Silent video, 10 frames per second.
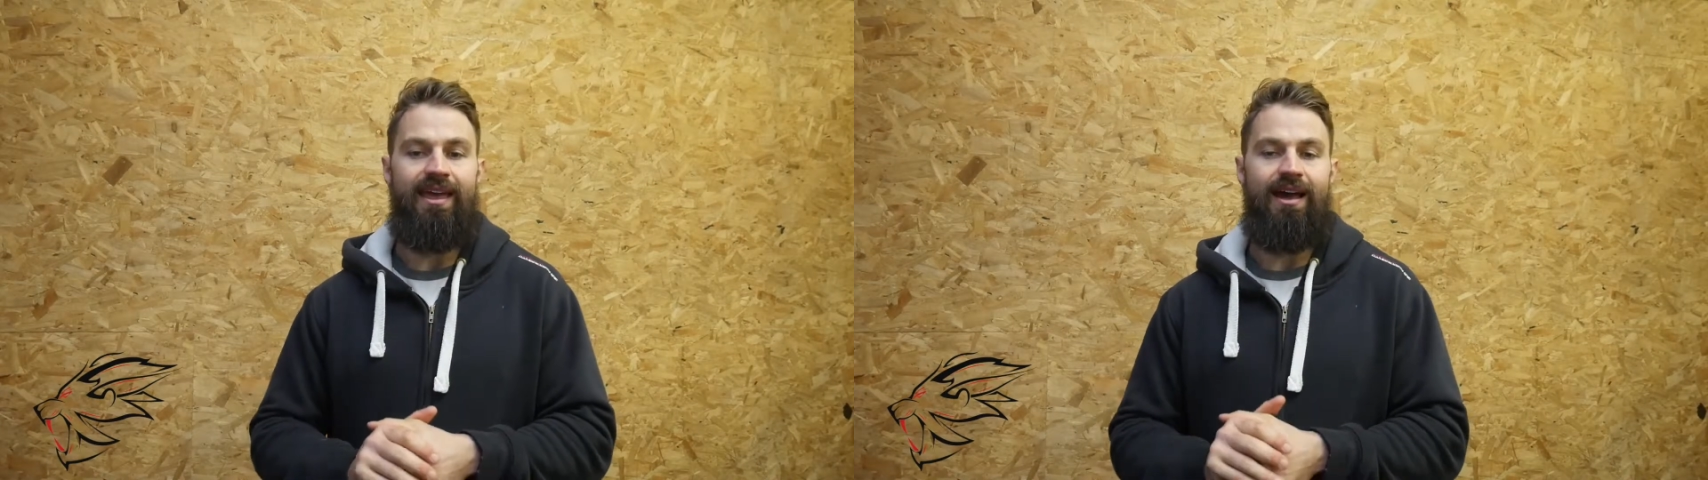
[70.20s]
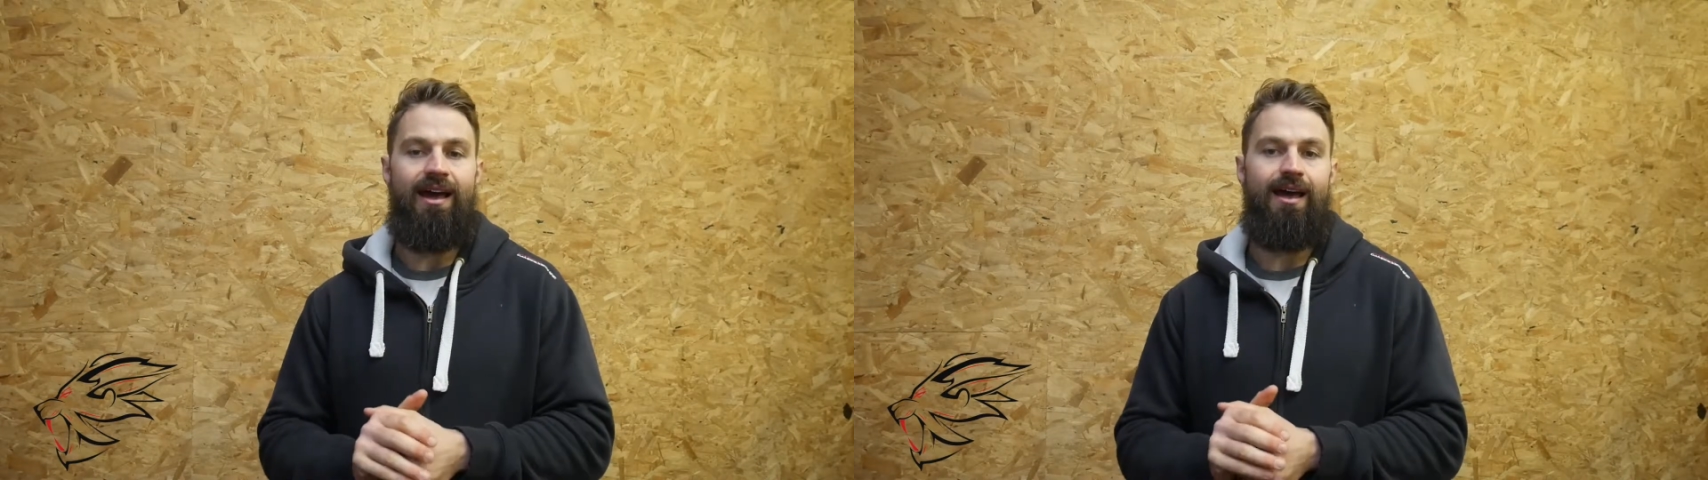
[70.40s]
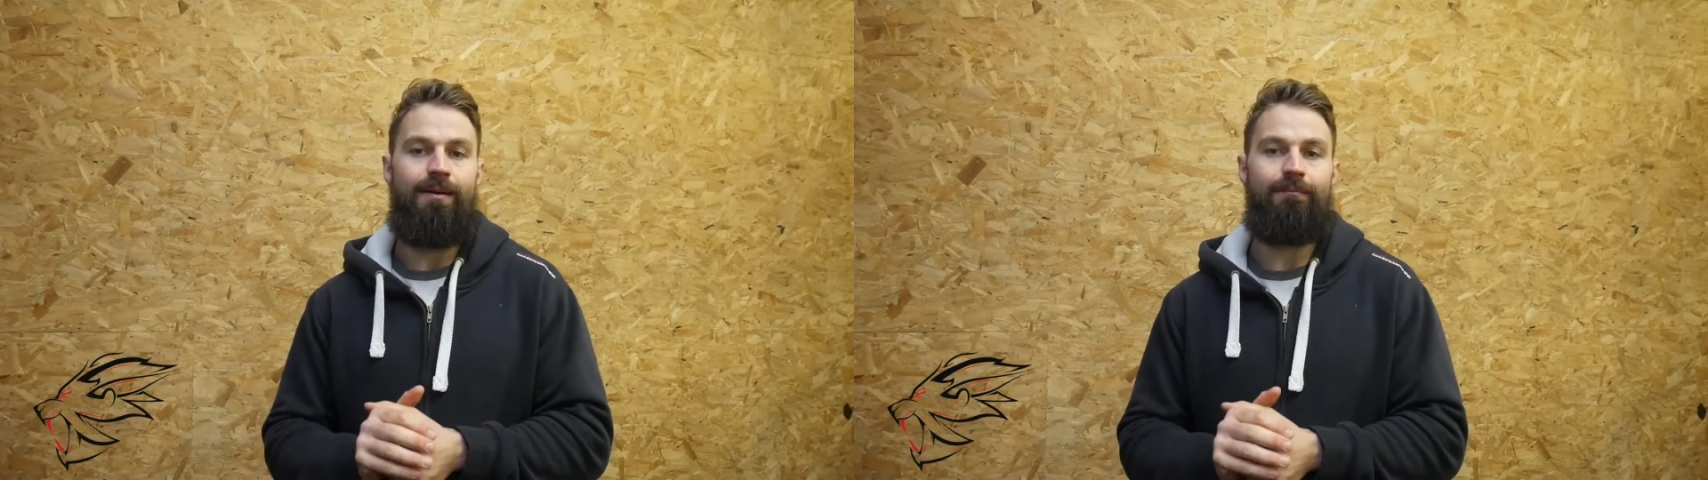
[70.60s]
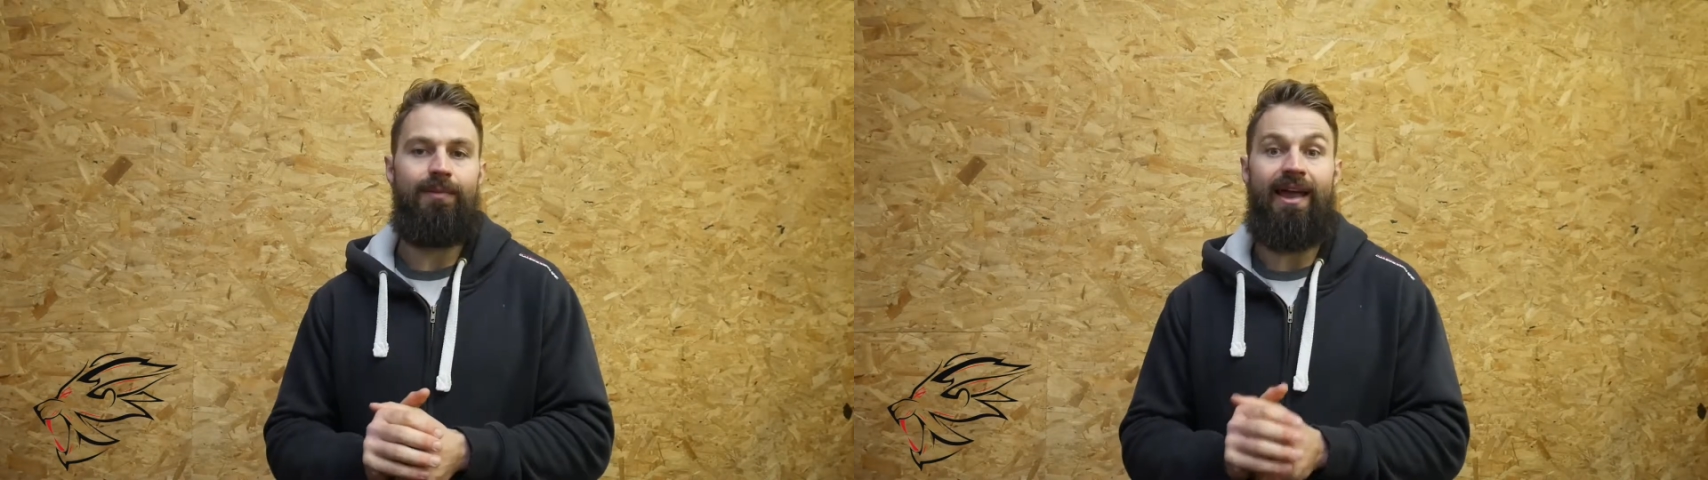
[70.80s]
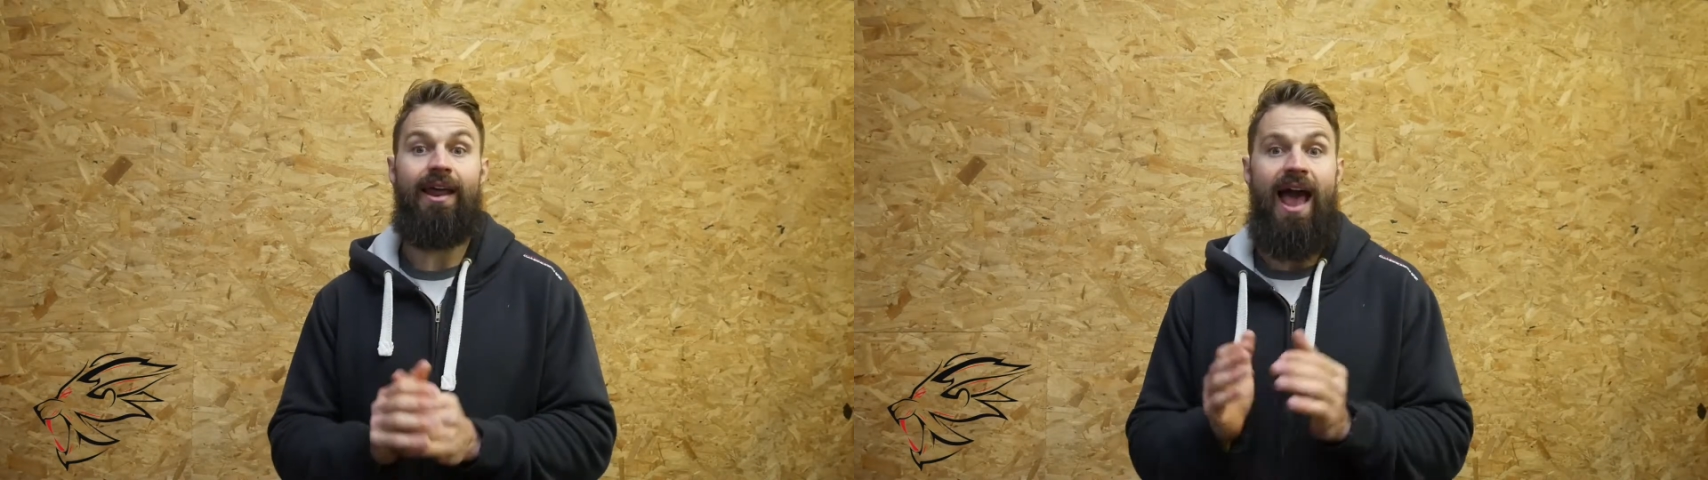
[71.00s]
and
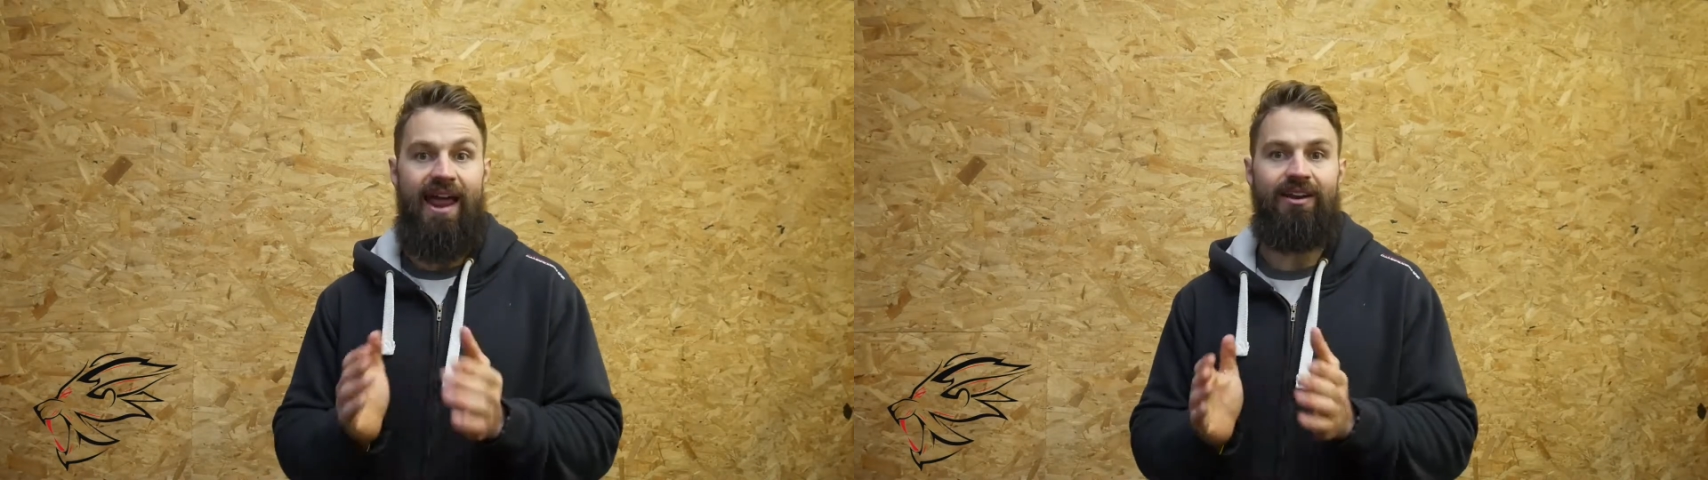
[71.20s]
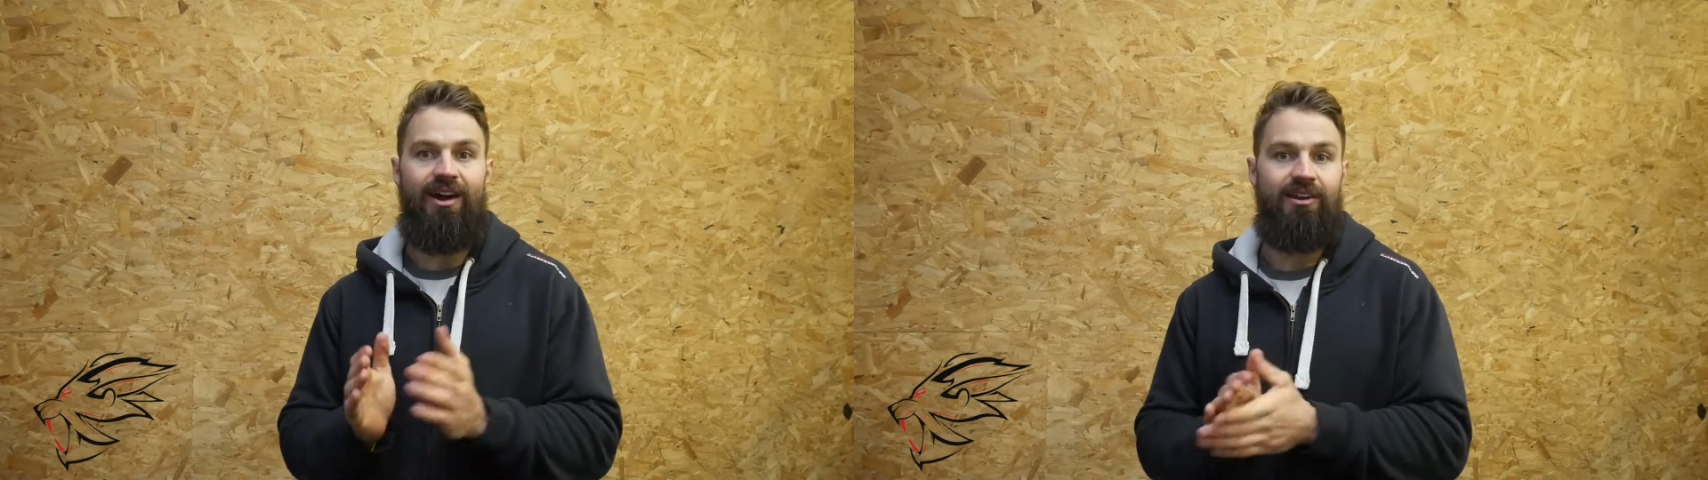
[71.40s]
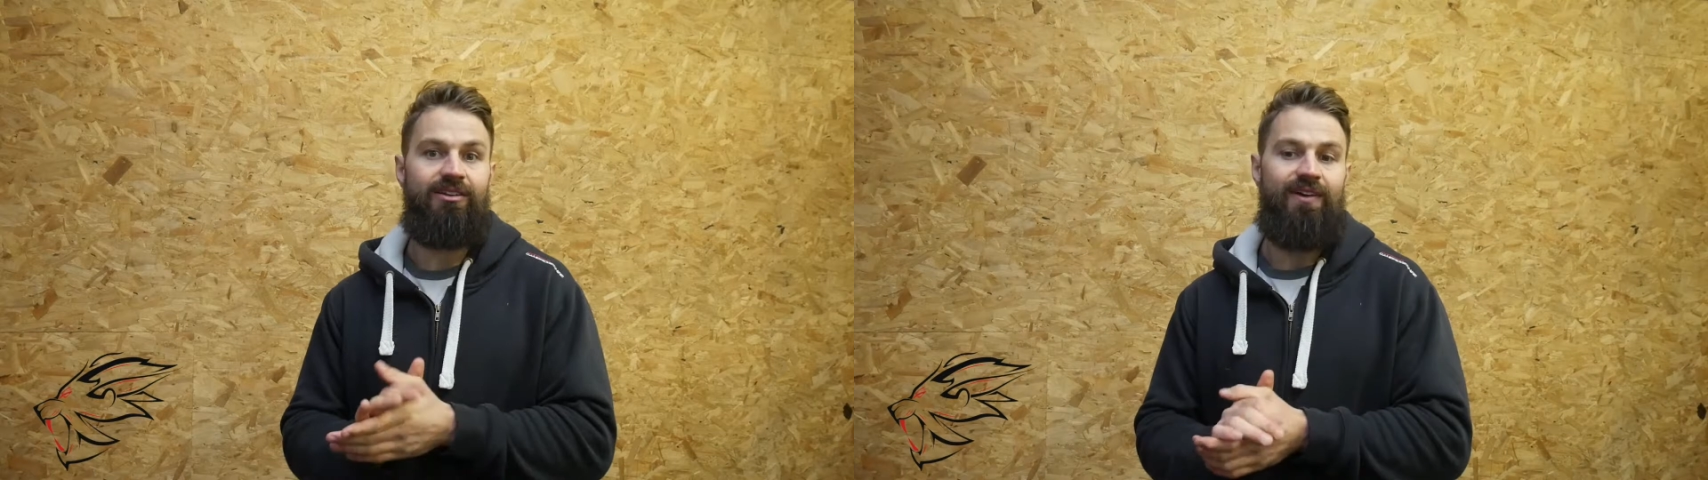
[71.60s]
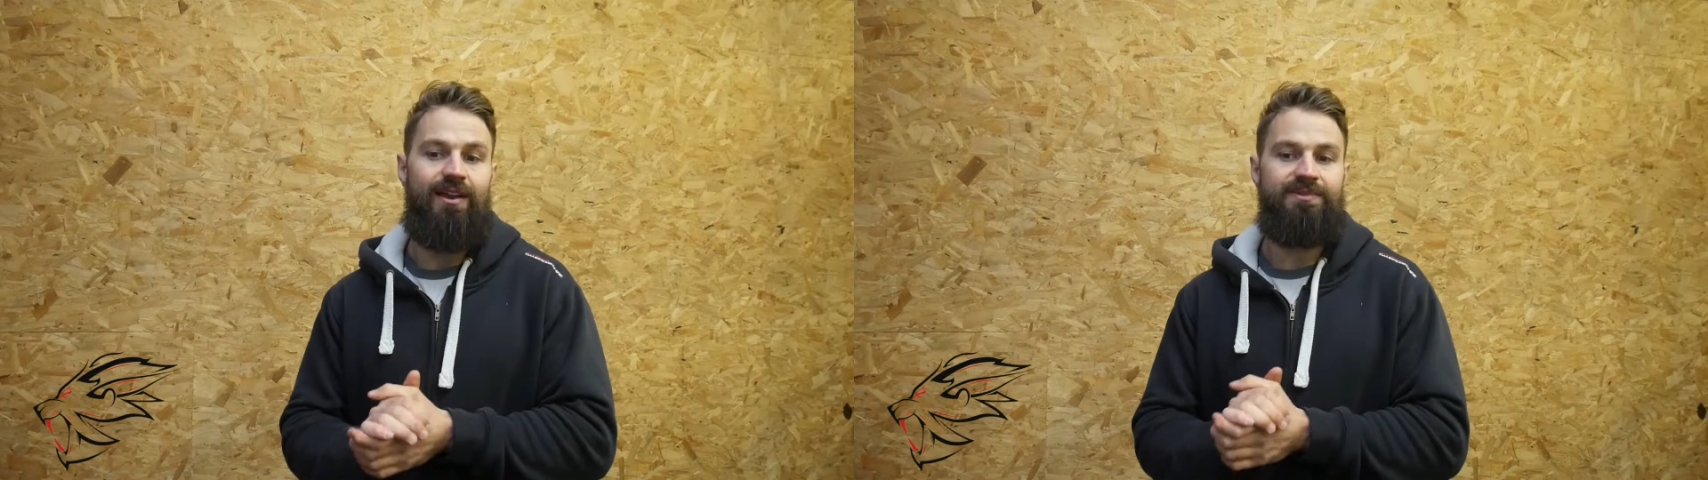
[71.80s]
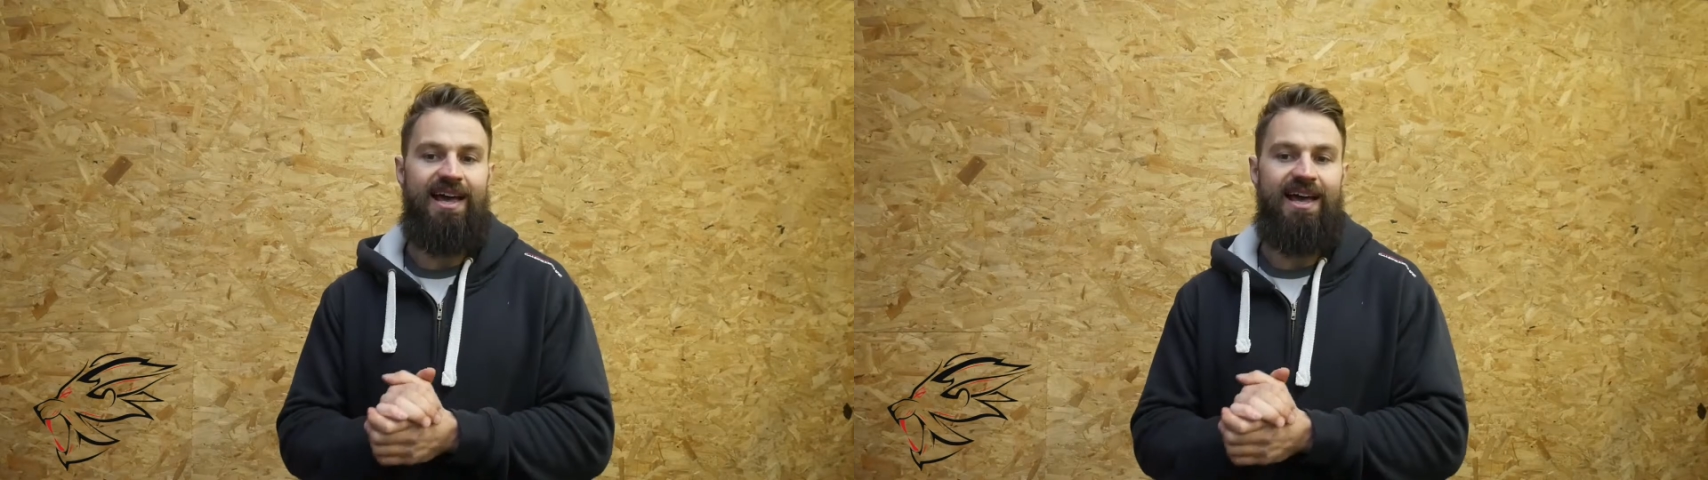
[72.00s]
an underdeveloped